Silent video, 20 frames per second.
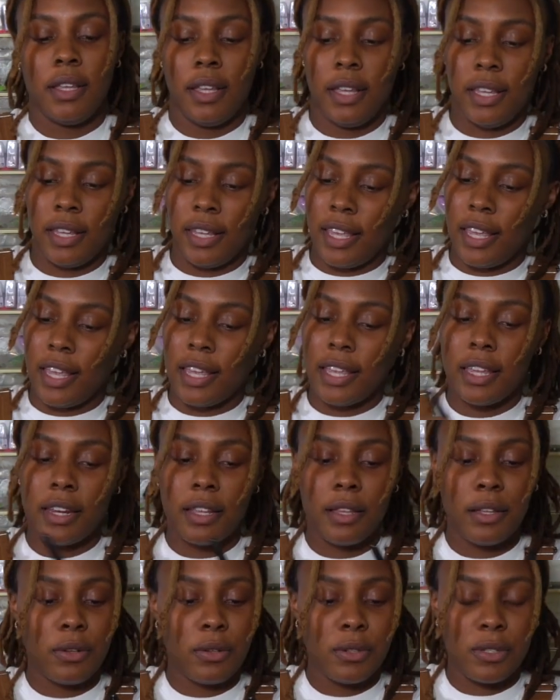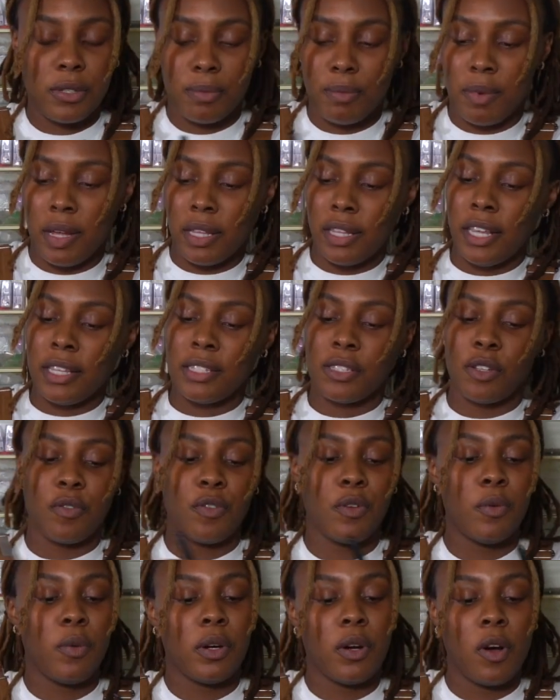It can get a little smelly, so if
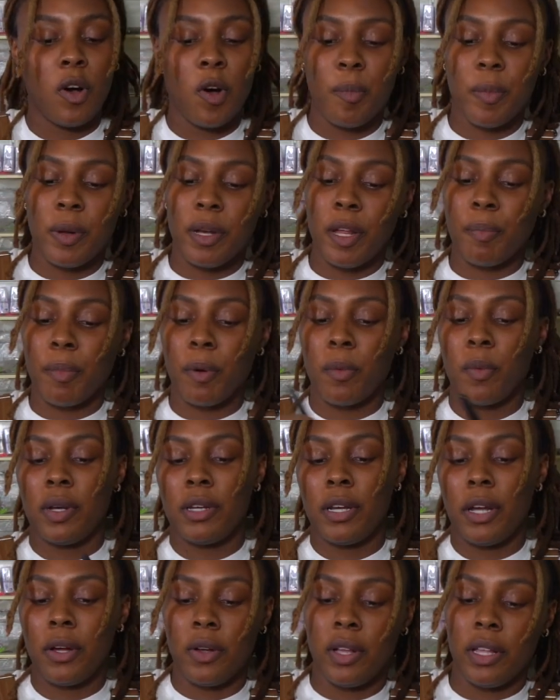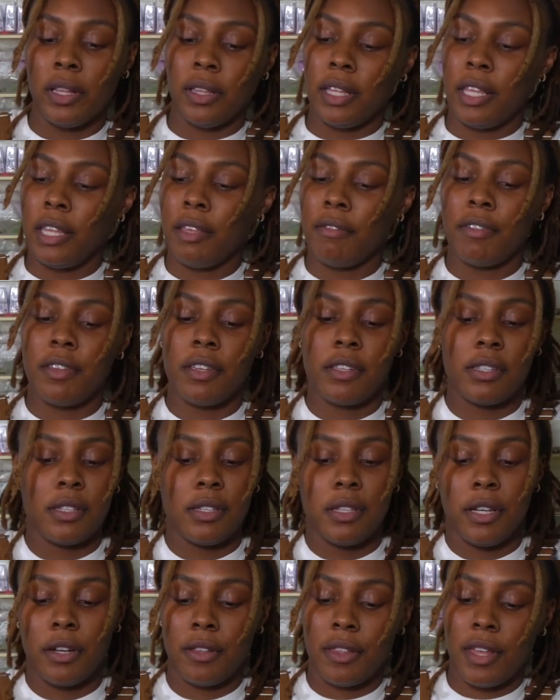you want to open up a window and leave this
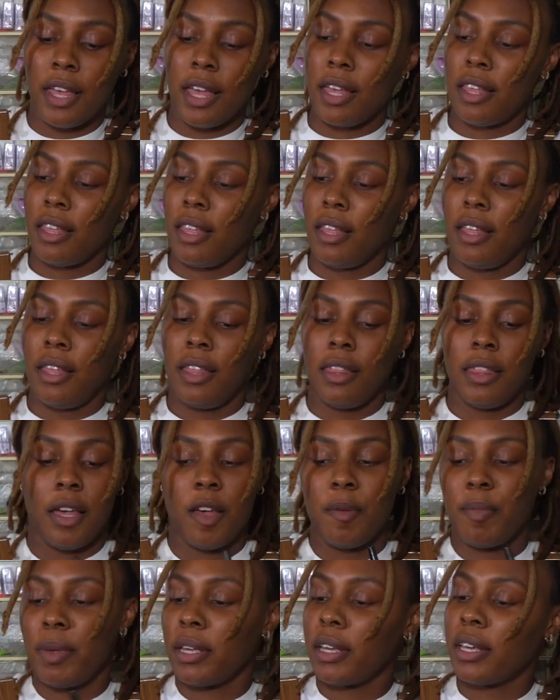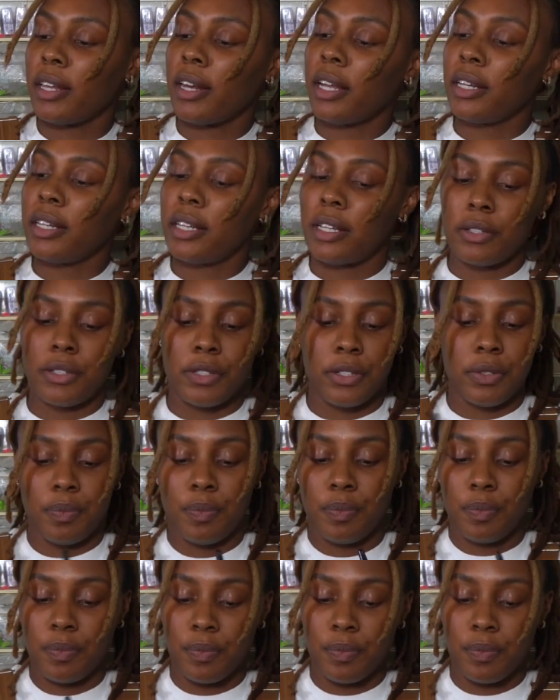near that, that would be a good idea too.